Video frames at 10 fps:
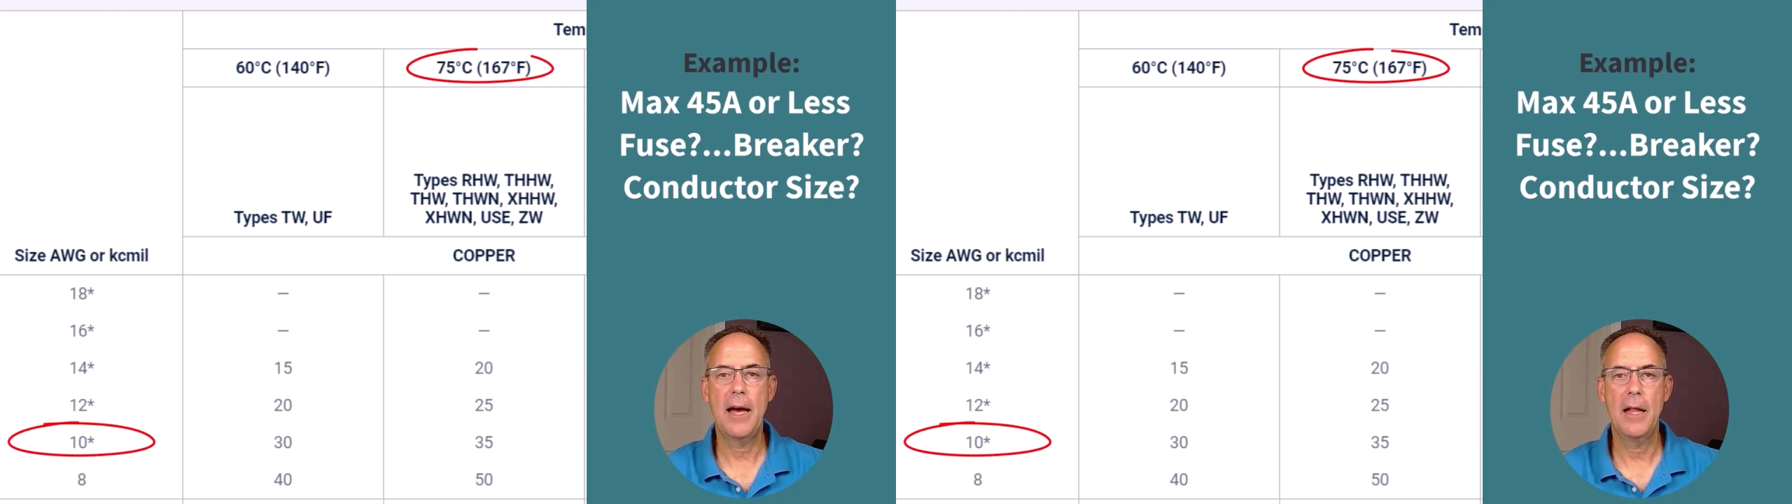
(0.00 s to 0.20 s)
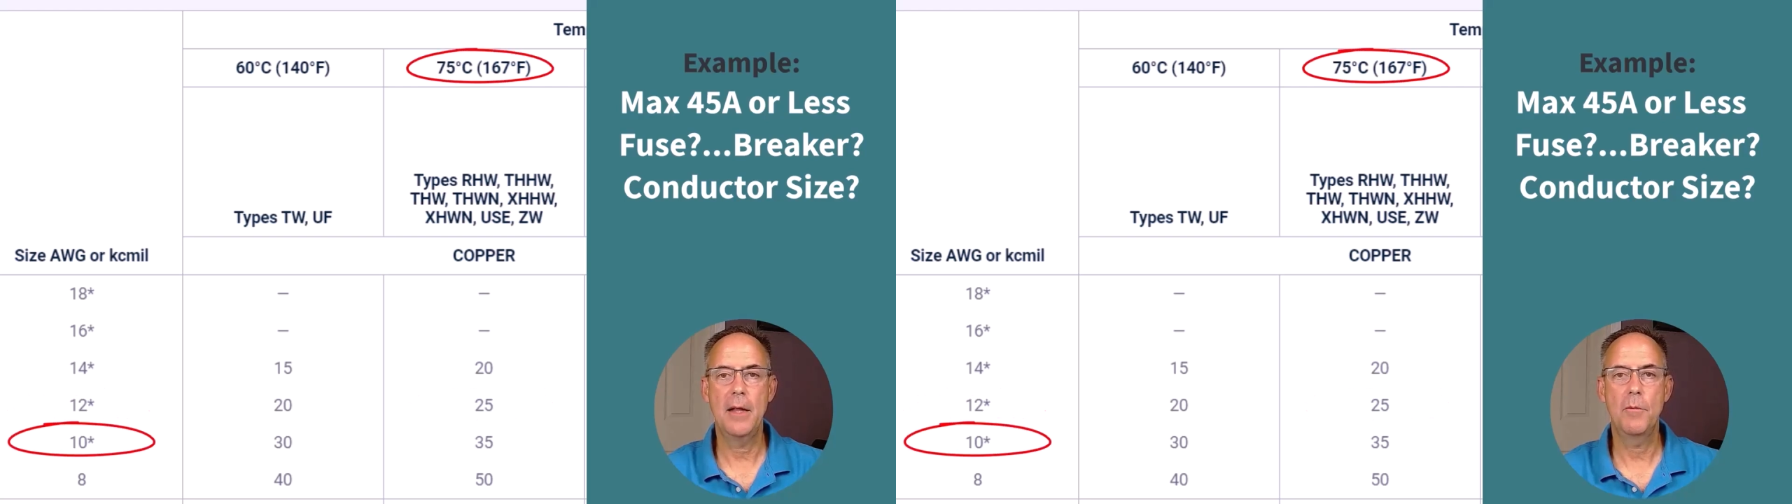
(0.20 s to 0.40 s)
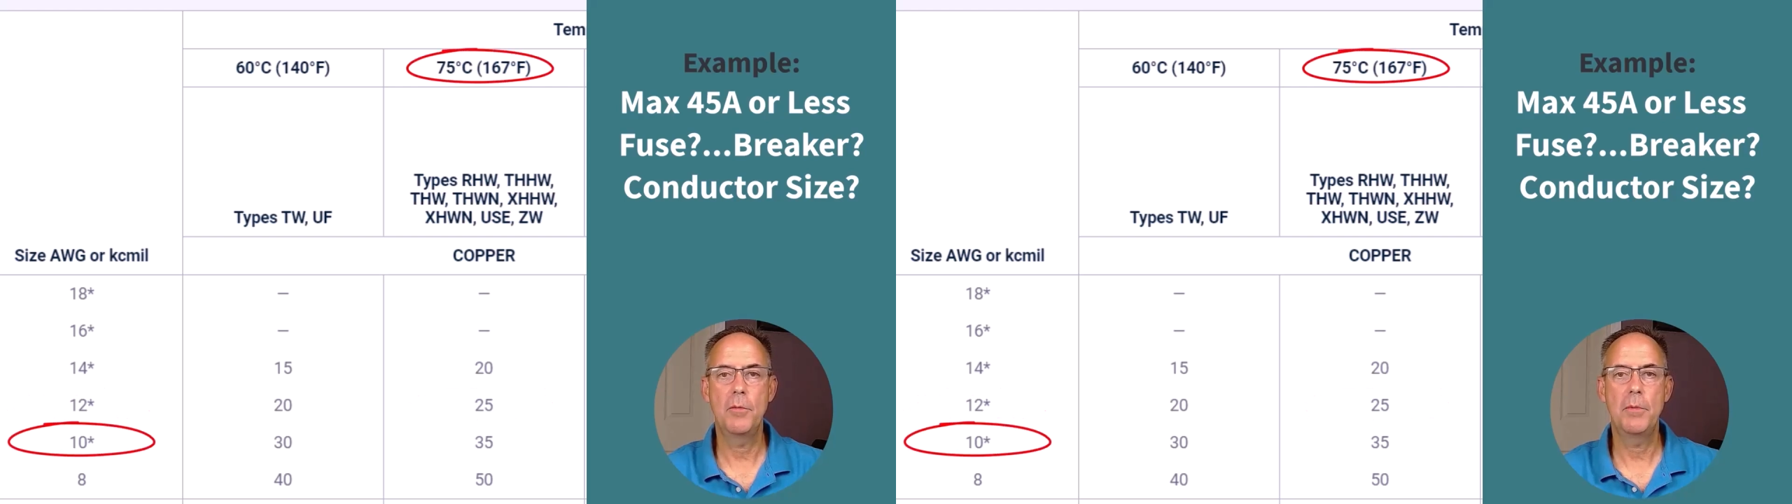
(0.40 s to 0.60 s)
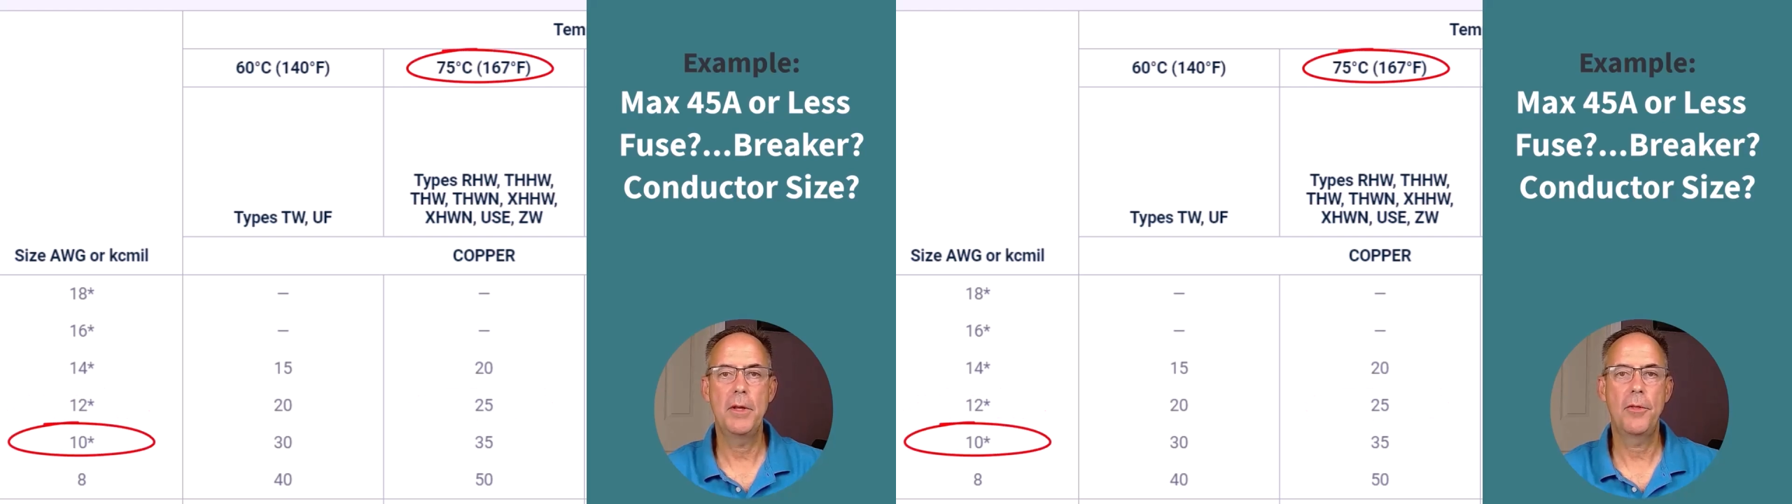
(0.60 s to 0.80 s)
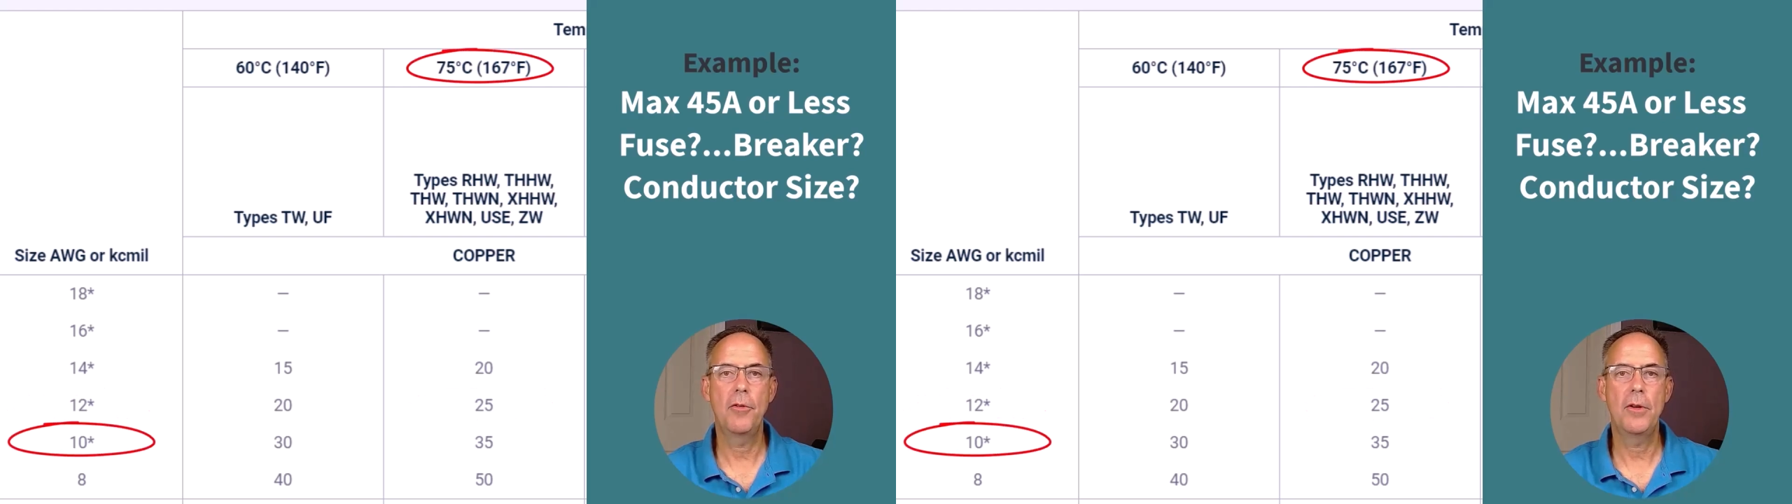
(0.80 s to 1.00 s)
column would be
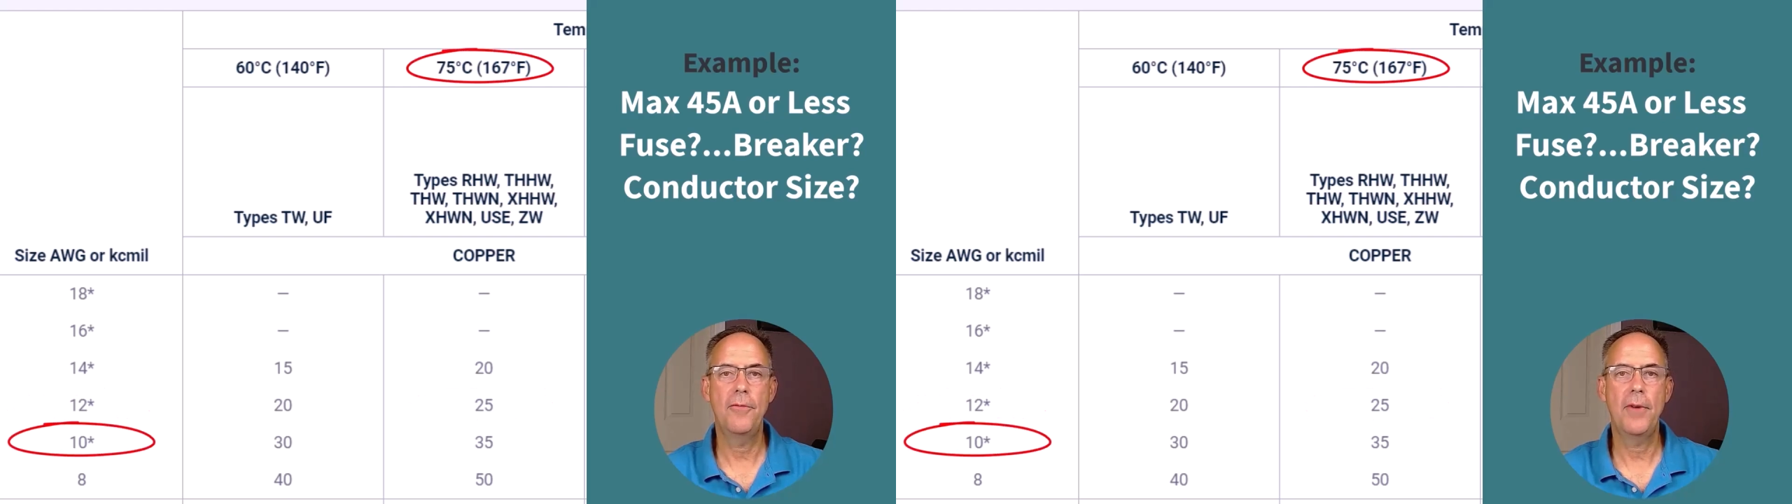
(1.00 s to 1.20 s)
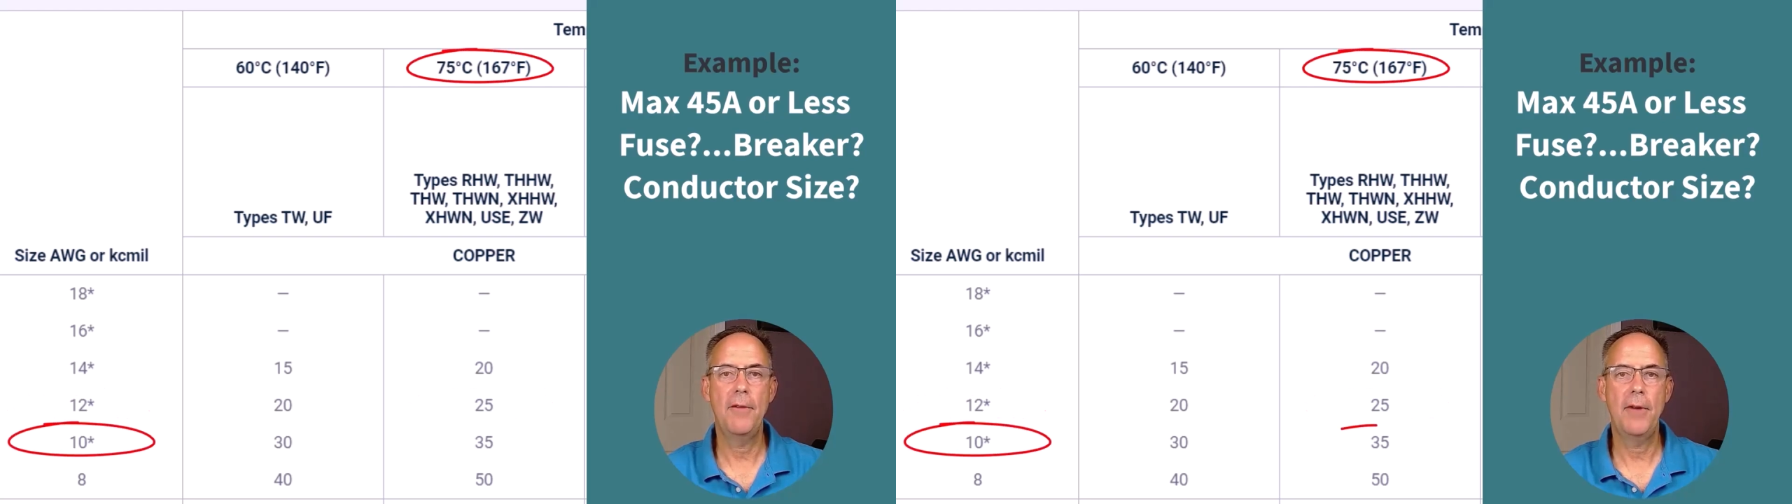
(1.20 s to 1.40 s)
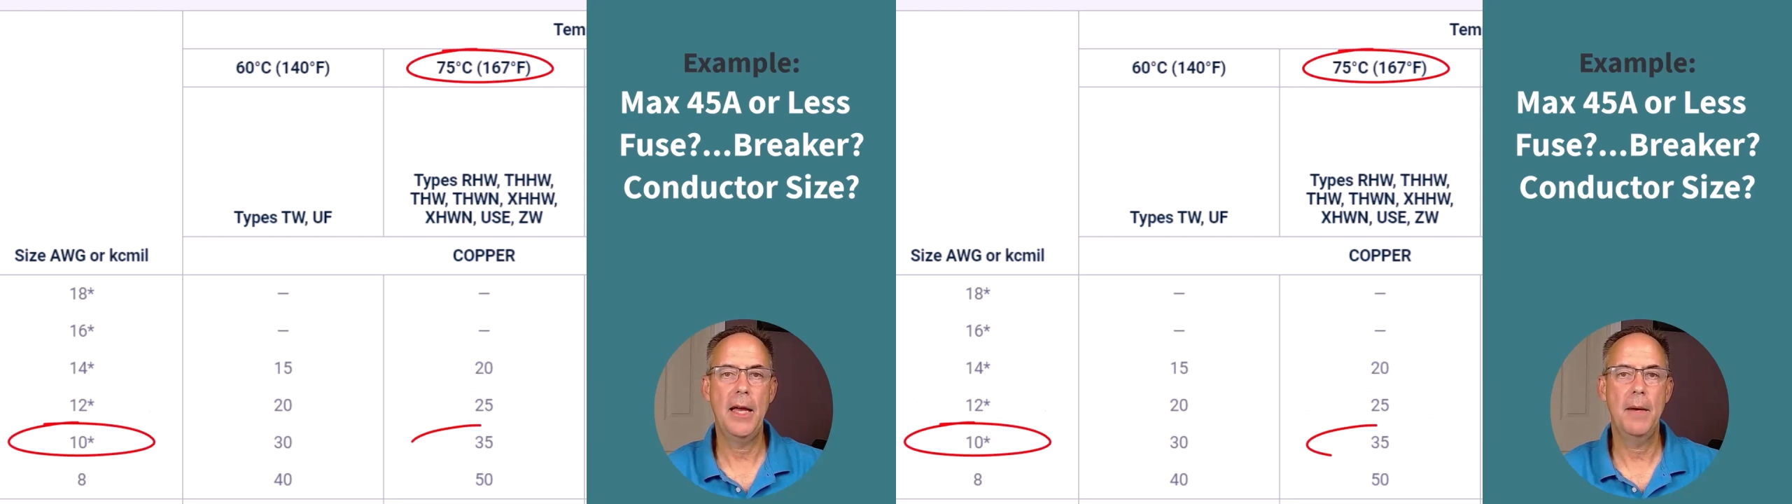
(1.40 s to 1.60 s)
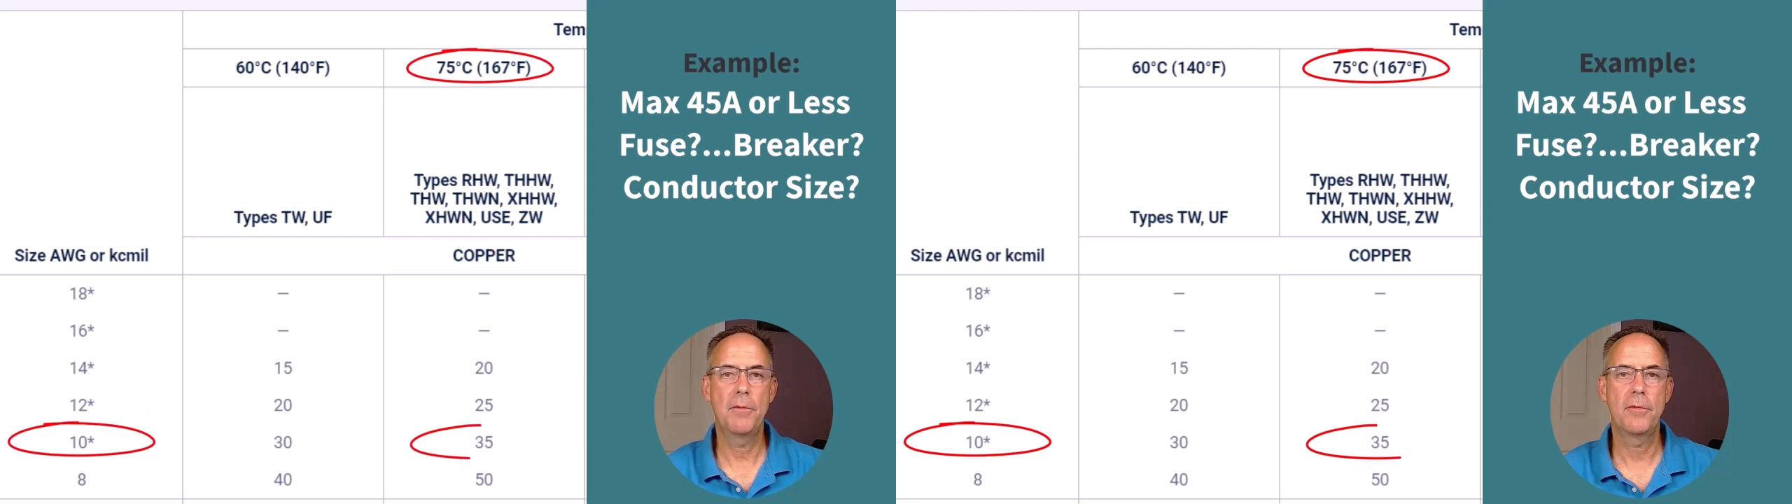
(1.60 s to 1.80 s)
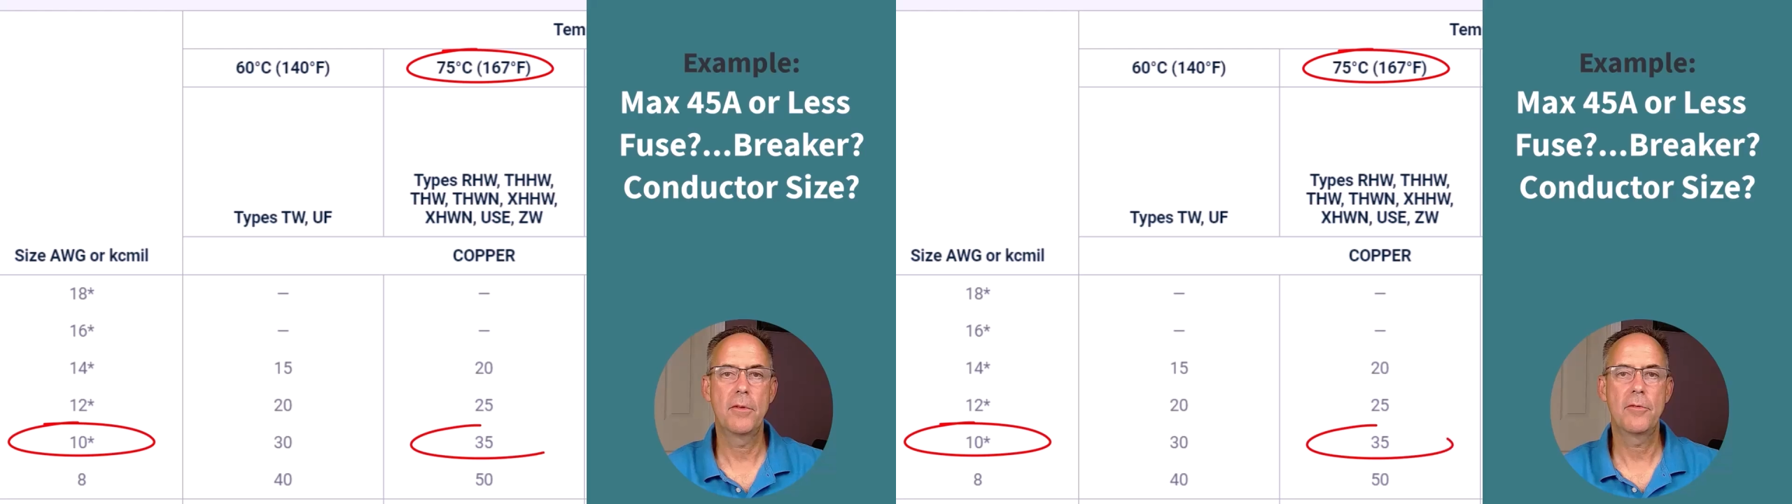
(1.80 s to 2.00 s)
35 amps.